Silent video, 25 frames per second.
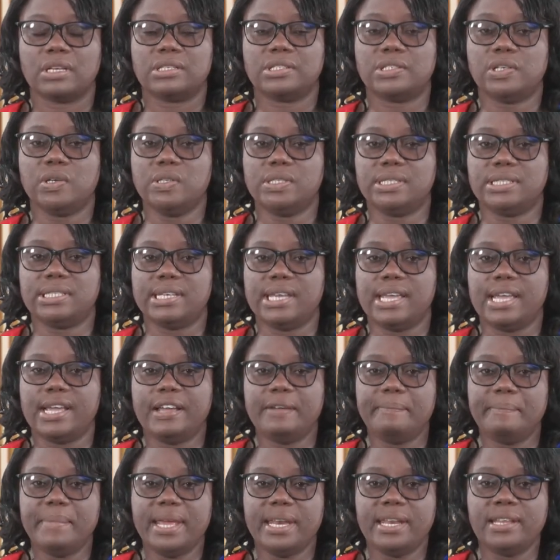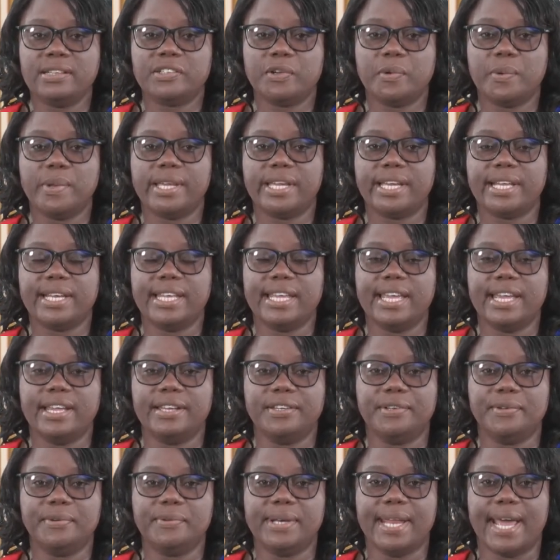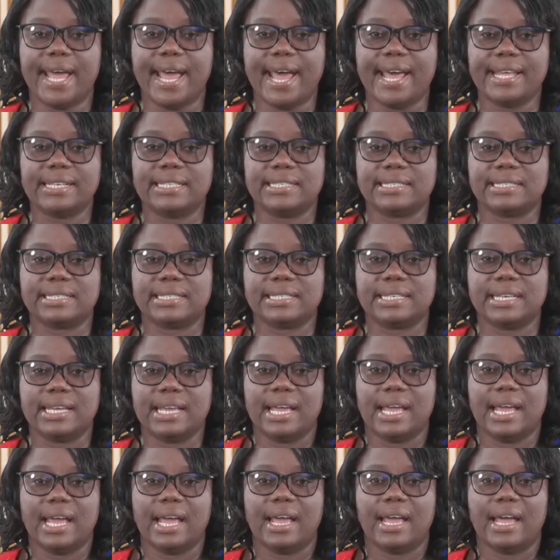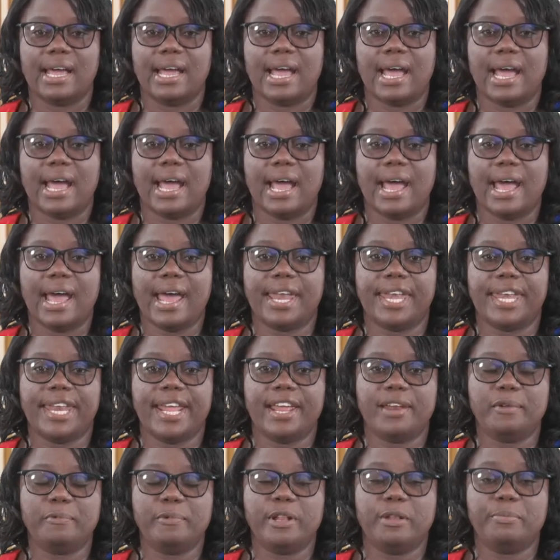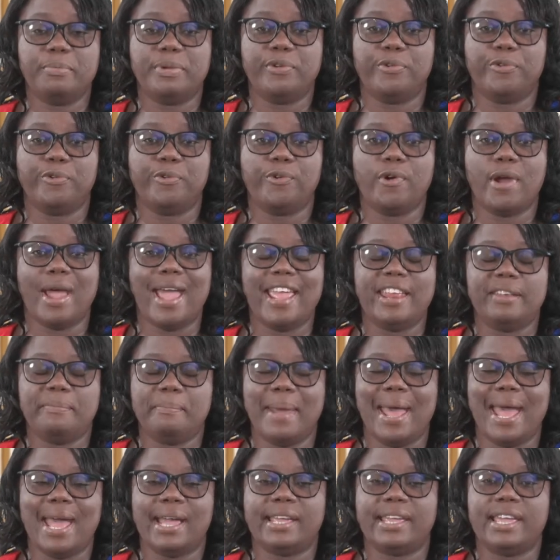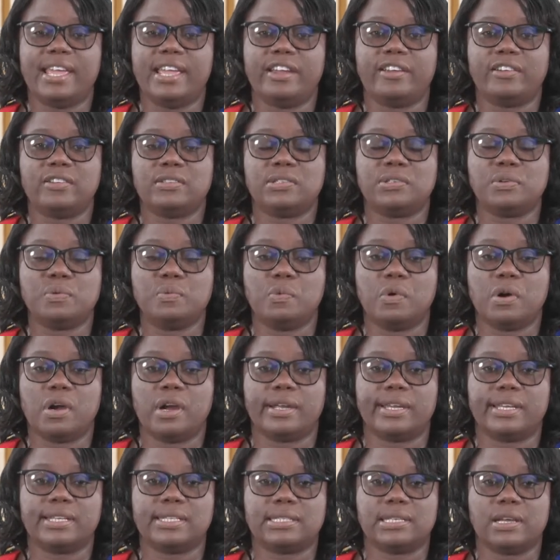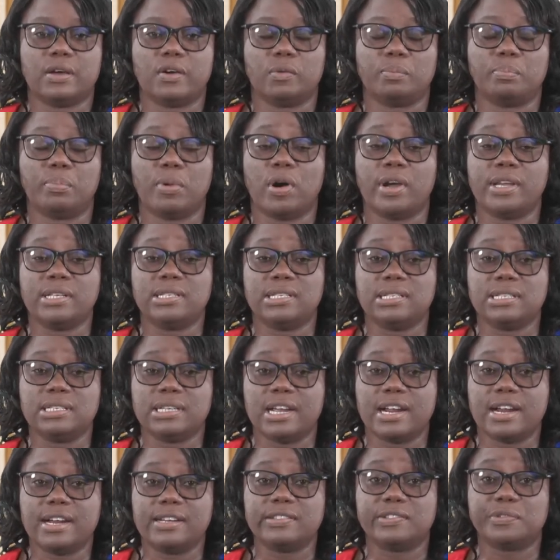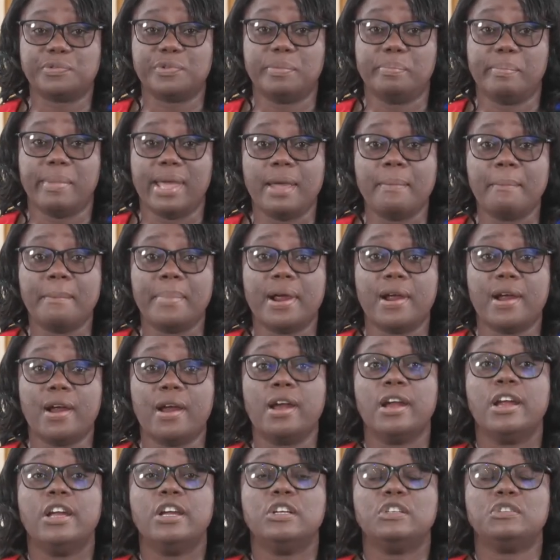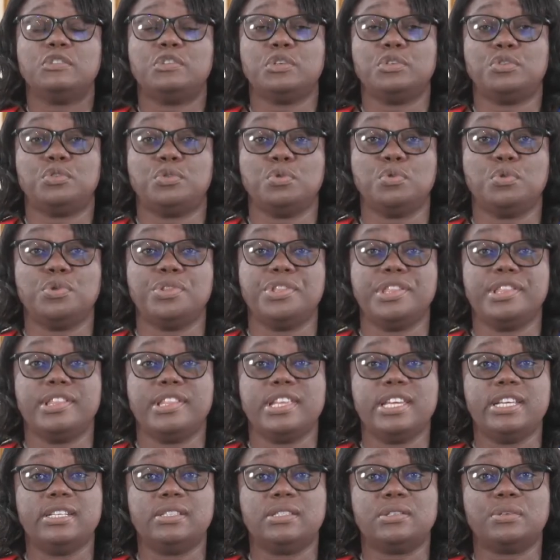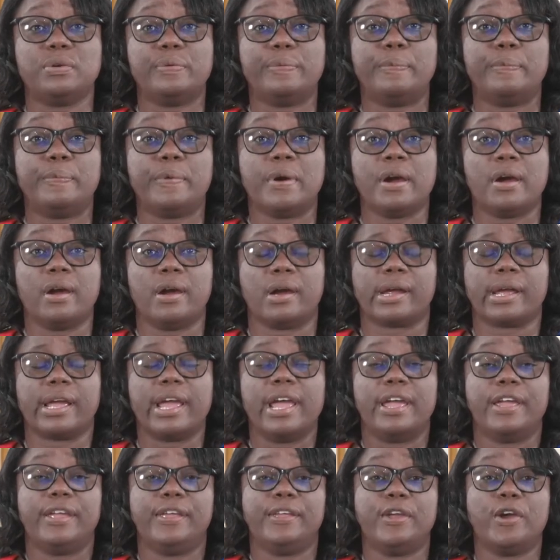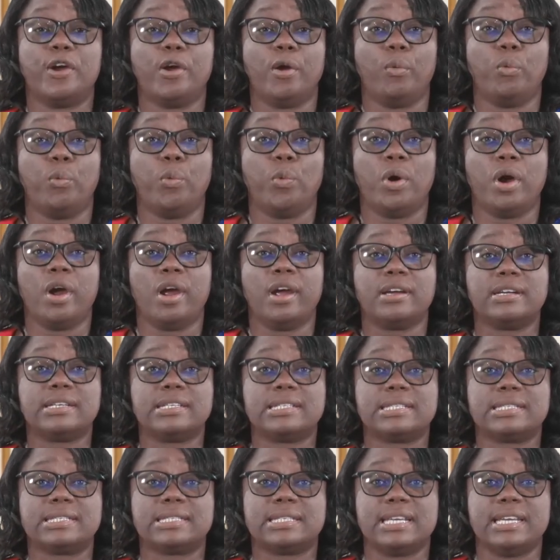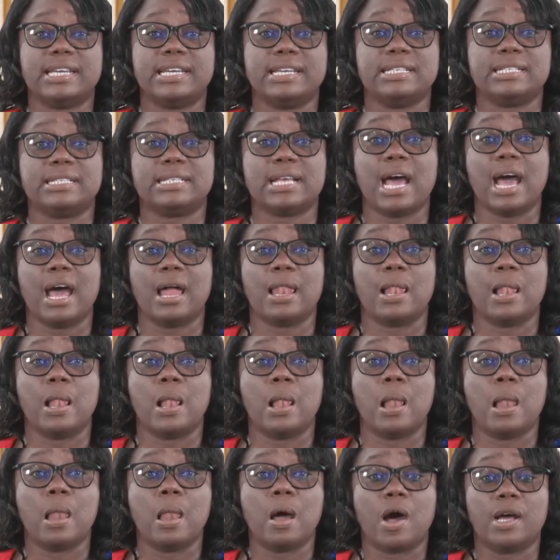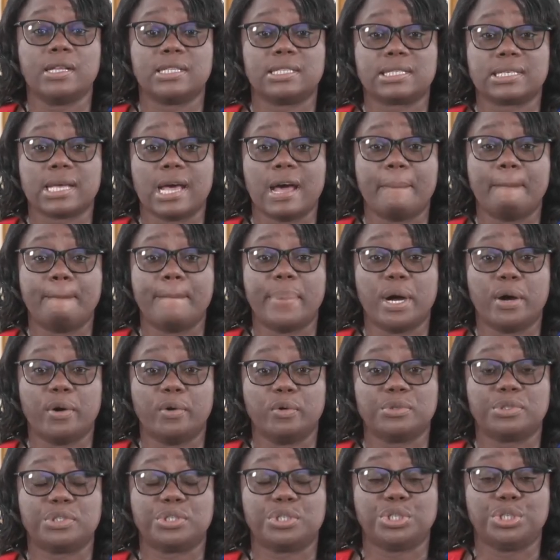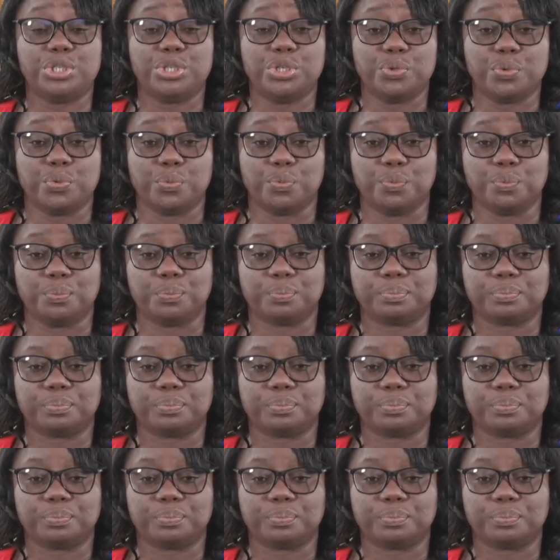So take a minute quickly and do that, and then we'll be right back here to work it out. Boys and girls, remember to do neat work. Your work says a lot about you.